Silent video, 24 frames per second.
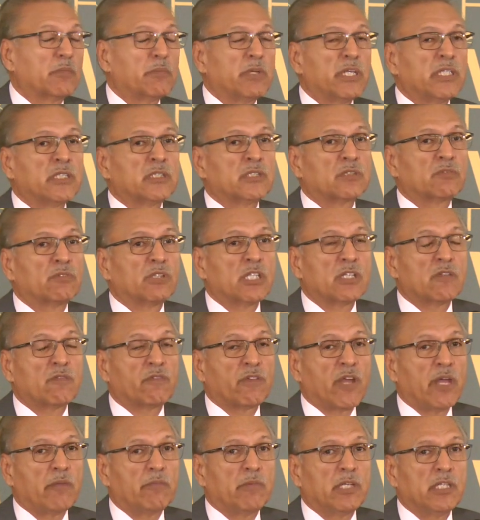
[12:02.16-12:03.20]
remains within
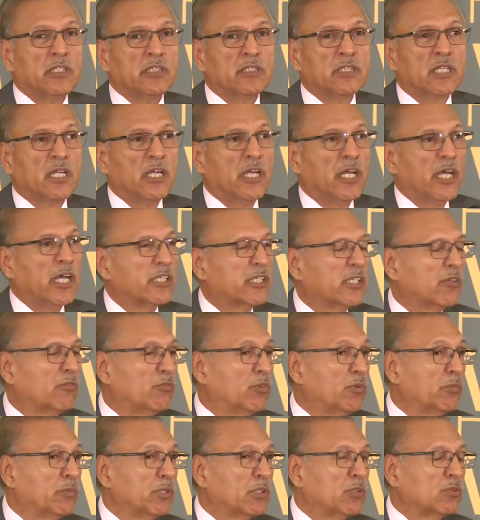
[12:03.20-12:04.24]
families and the
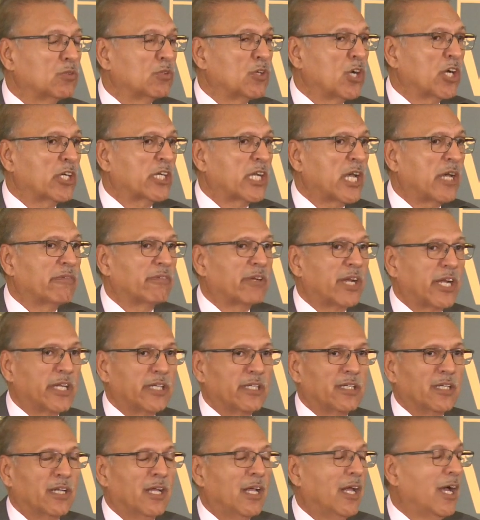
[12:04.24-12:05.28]
women do not have
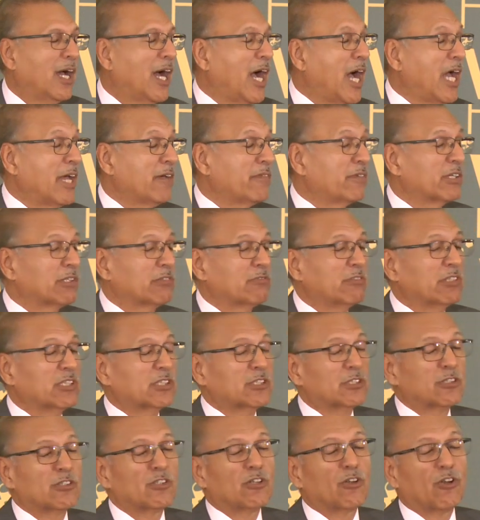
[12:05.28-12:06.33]
right. I have
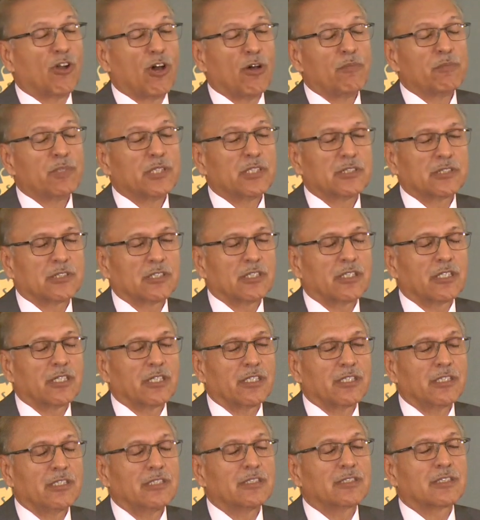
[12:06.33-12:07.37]
requested the law minister
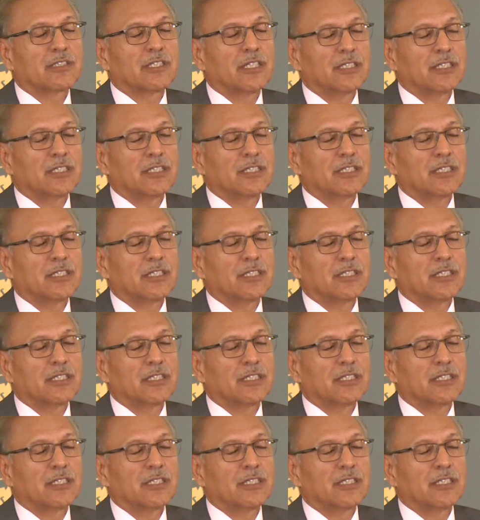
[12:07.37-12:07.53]
and he's